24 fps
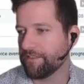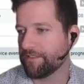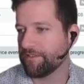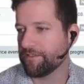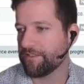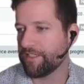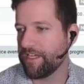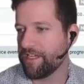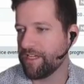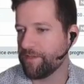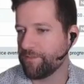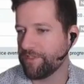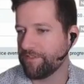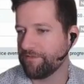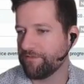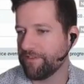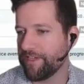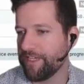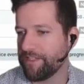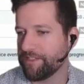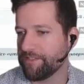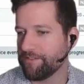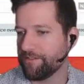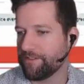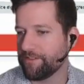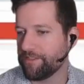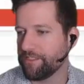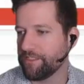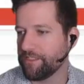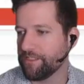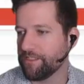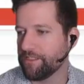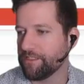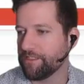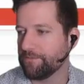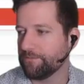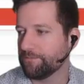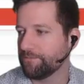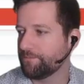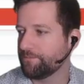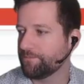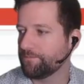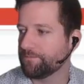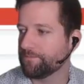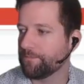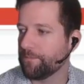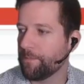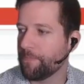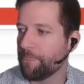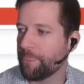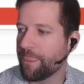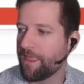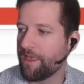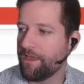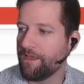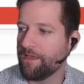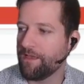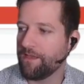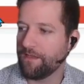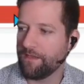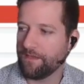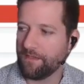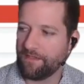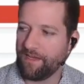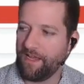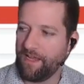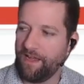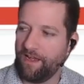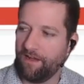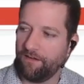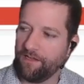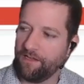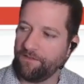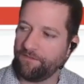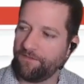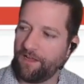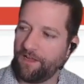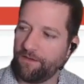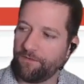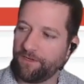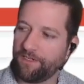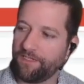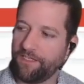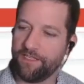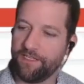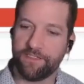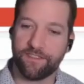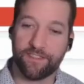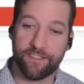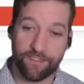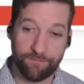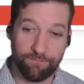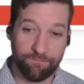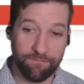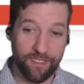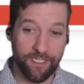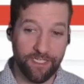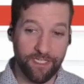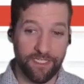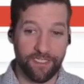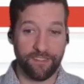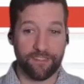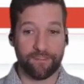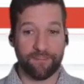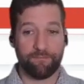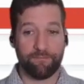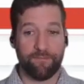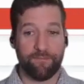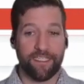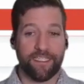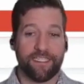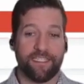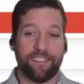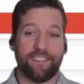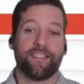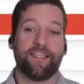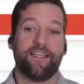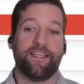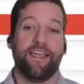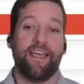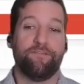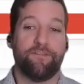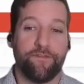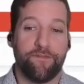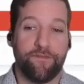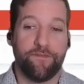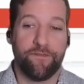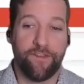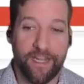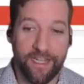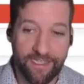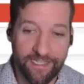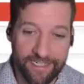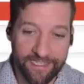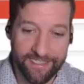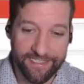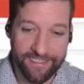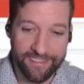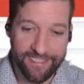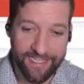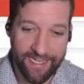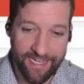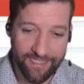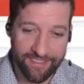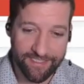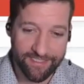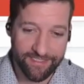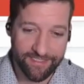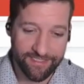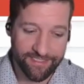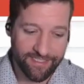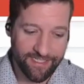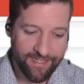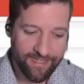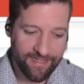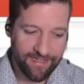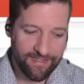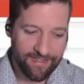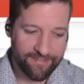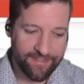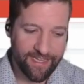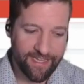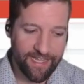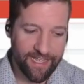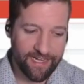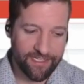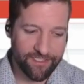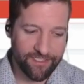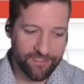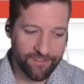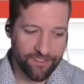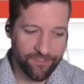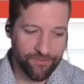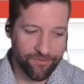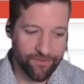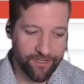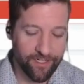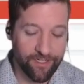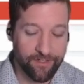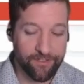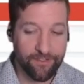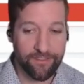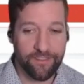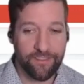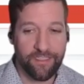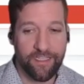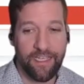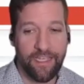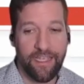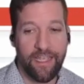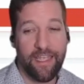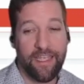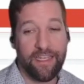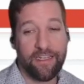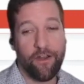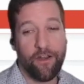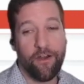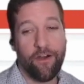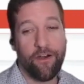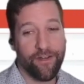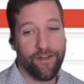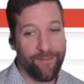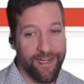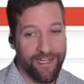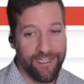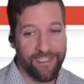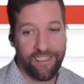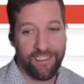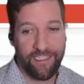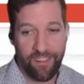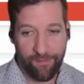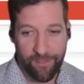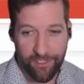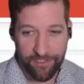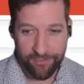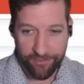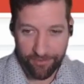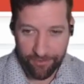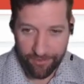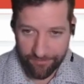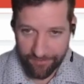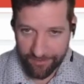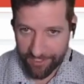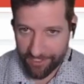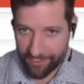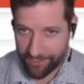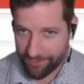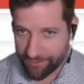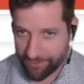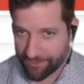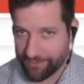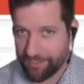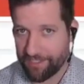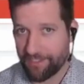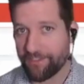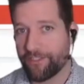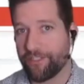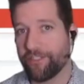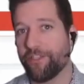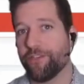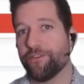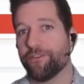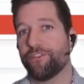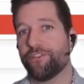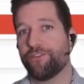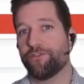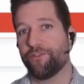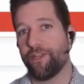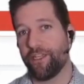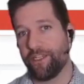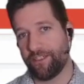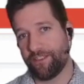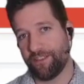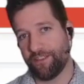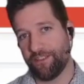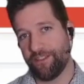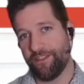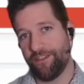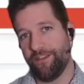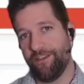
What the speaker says: also type in values here. Now, if I were to hit submit, because I have a failing test, that actually triggers an automatic email notification to go straight